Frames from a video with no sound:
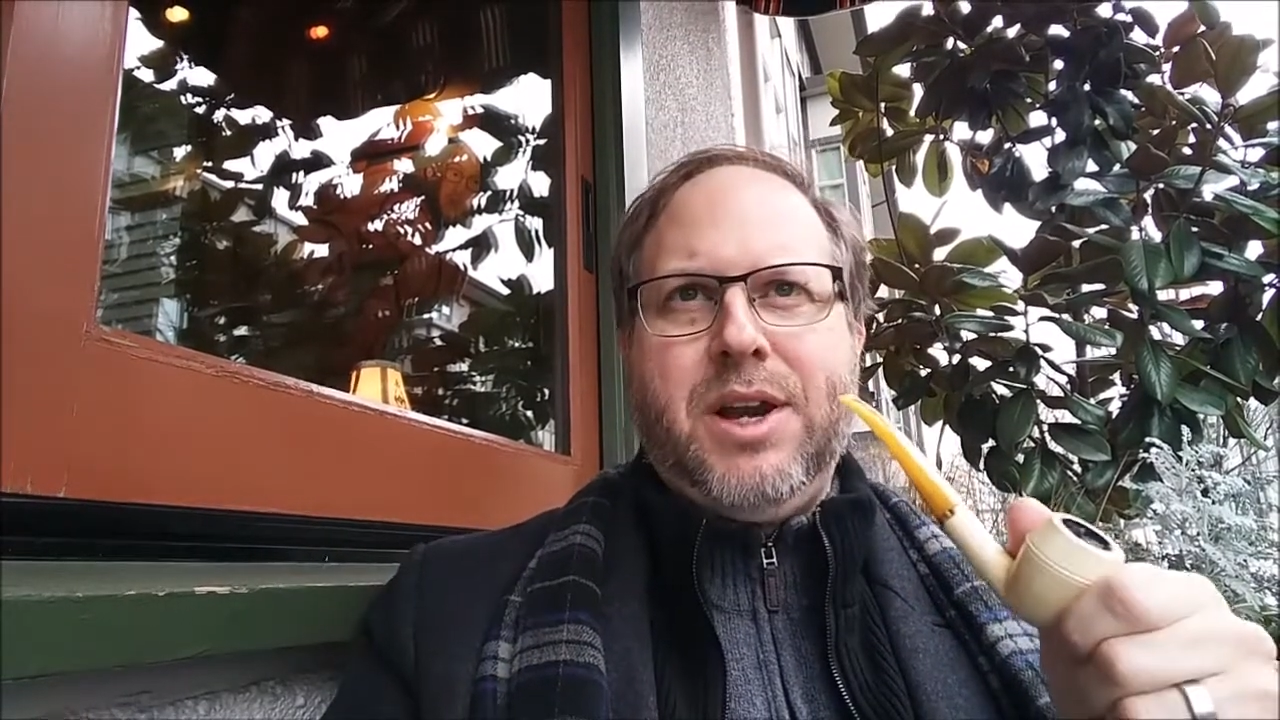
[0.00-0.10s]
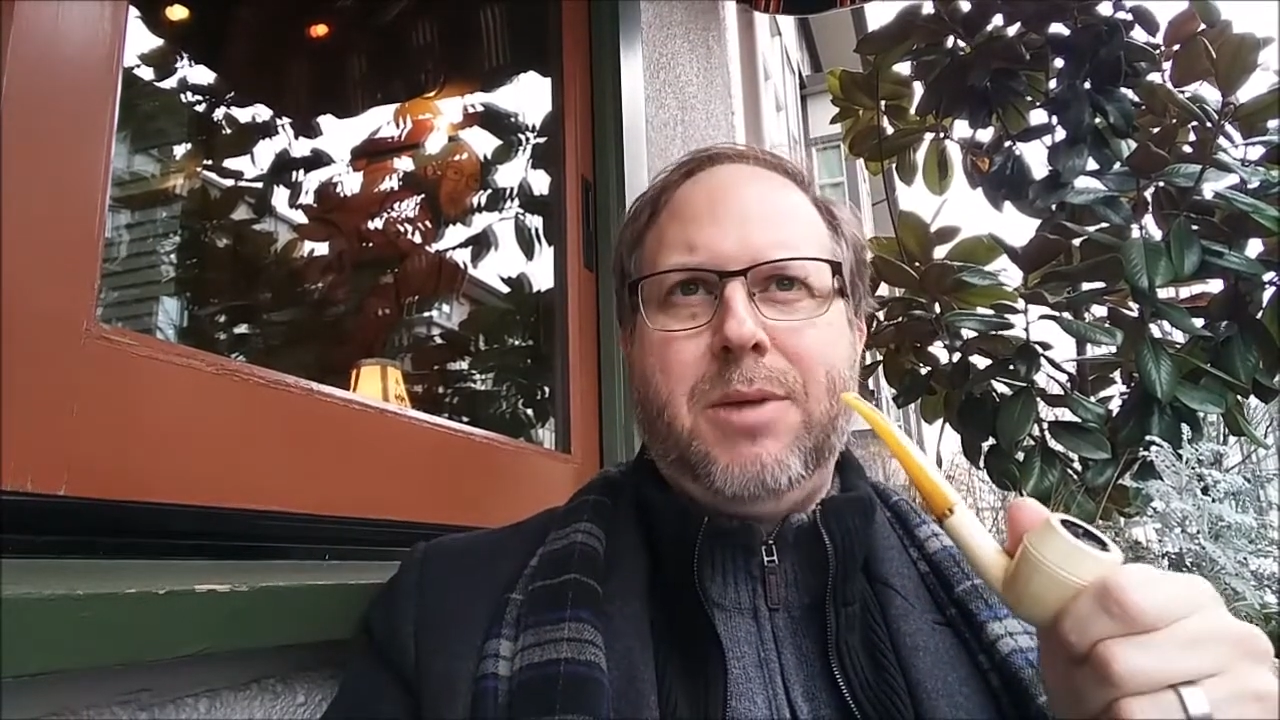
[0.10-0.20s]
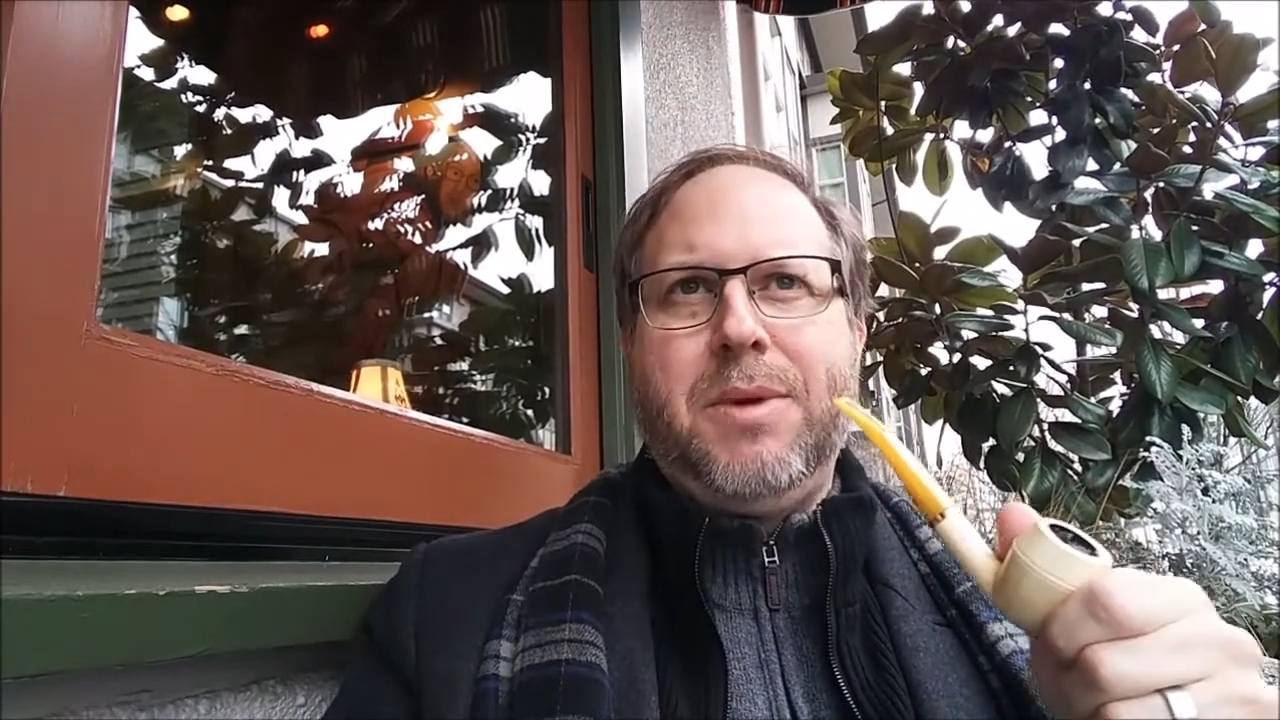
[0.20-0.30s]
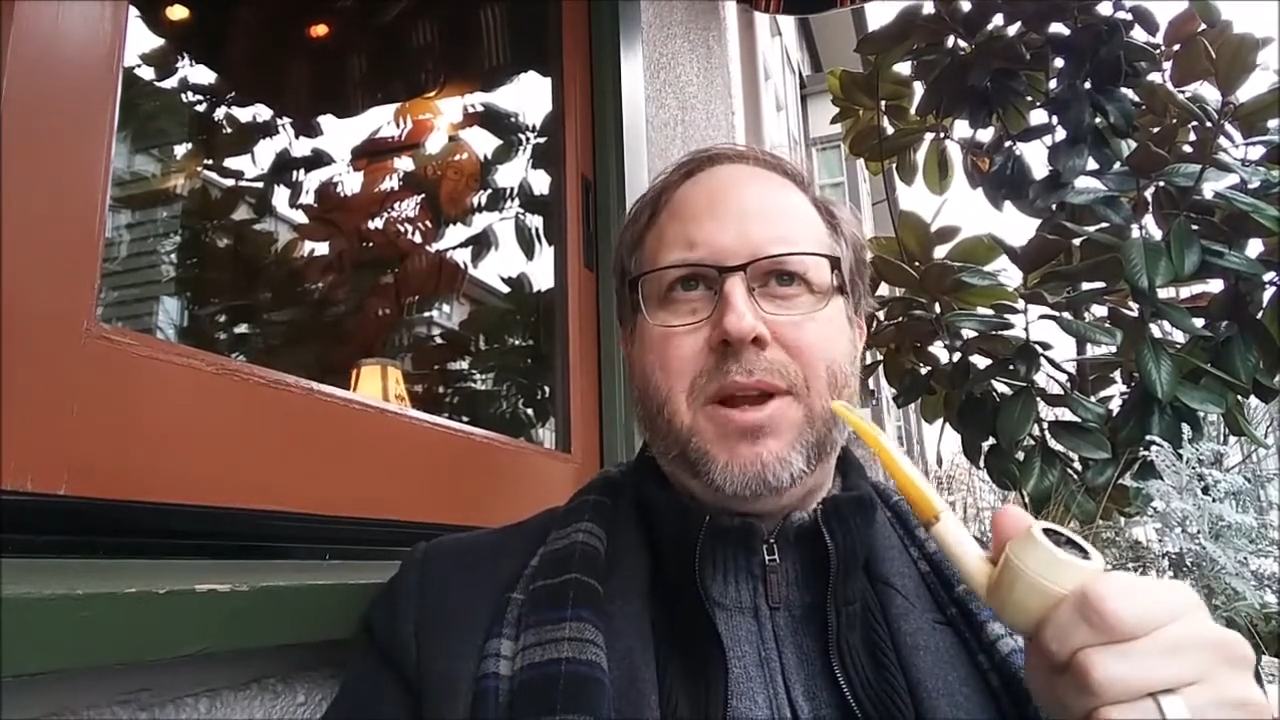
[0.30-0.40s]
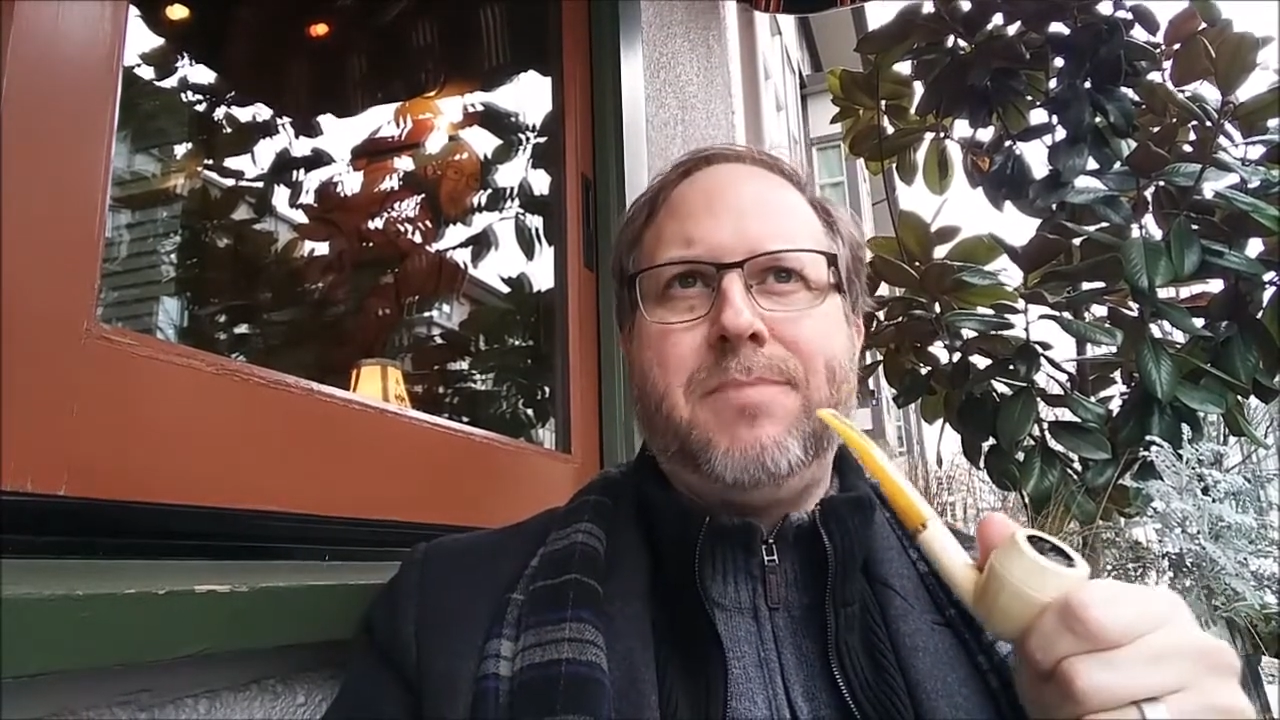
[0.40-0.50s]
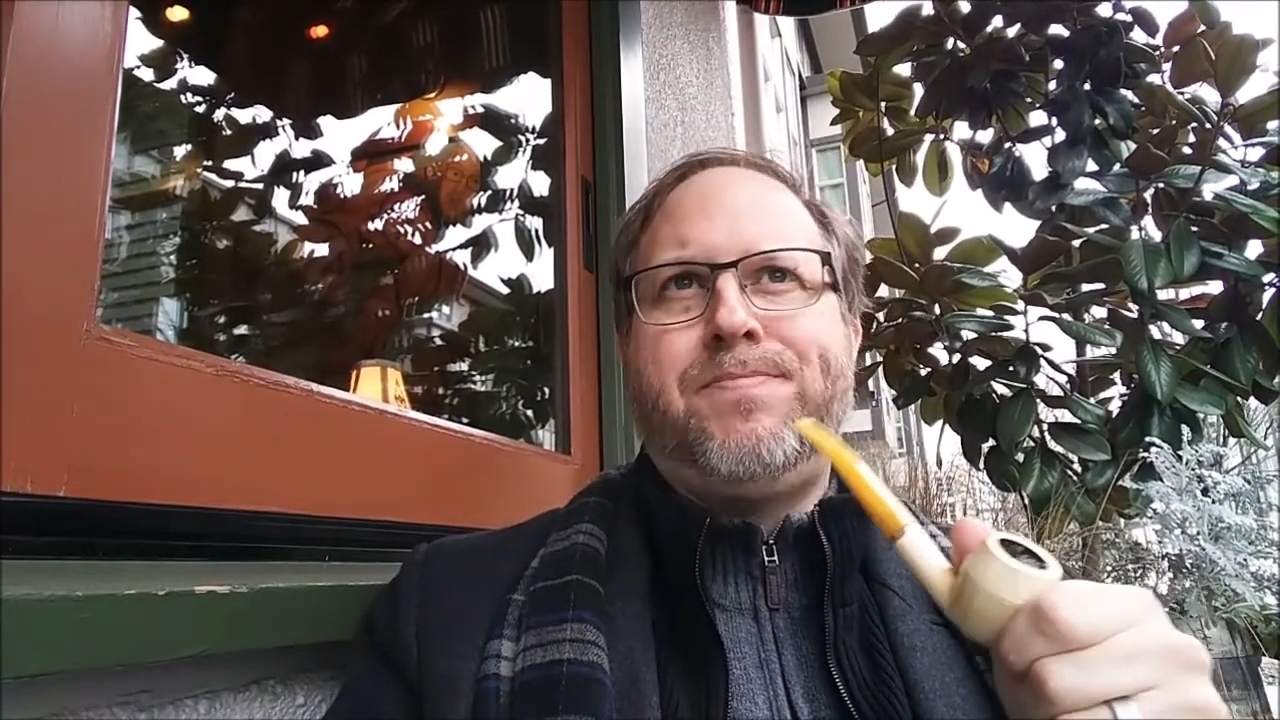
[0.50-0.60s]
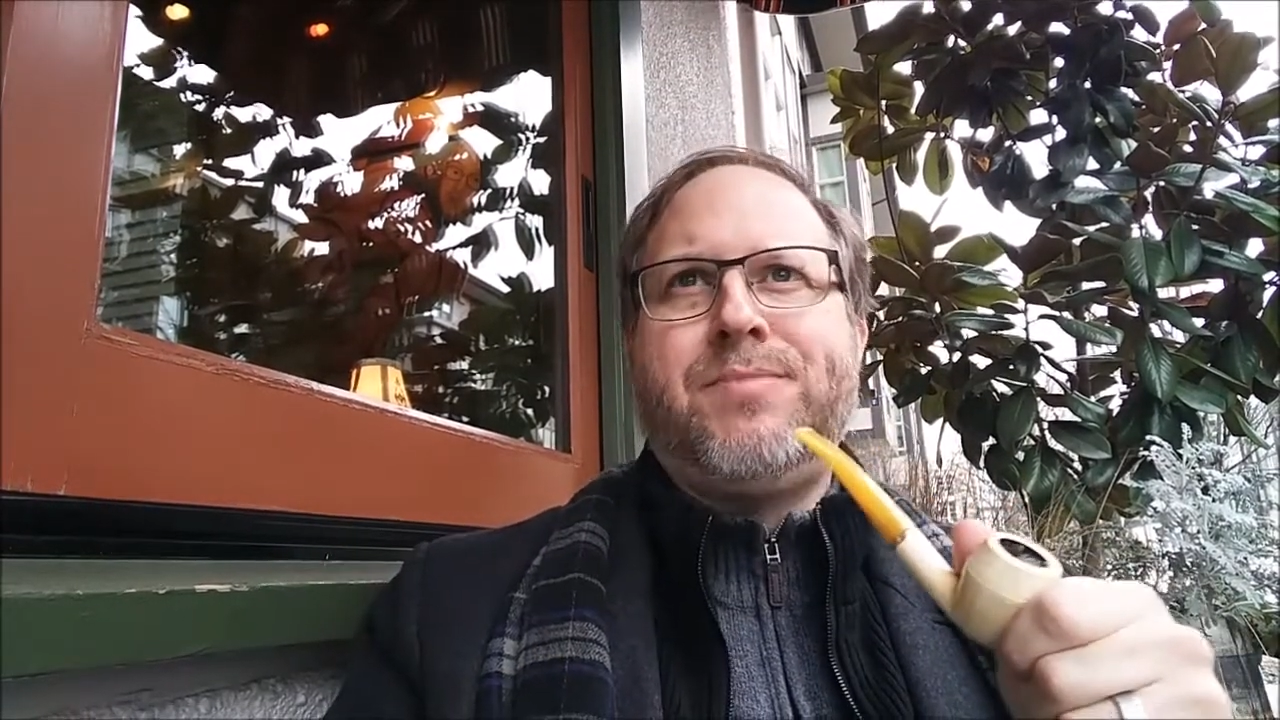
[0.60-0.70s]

hear me